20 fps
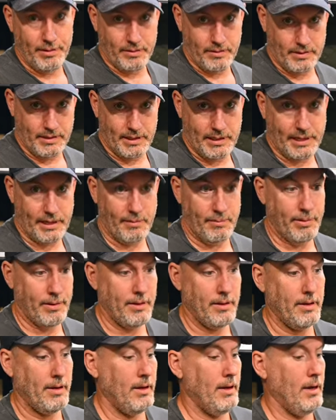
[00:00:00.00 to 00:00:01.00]
build it up
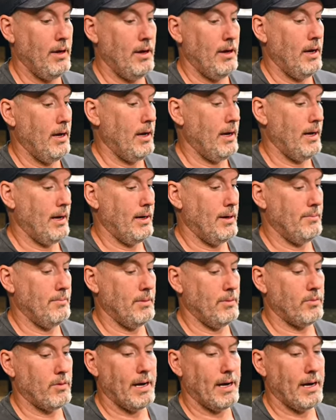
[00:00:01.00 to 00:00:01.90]
um,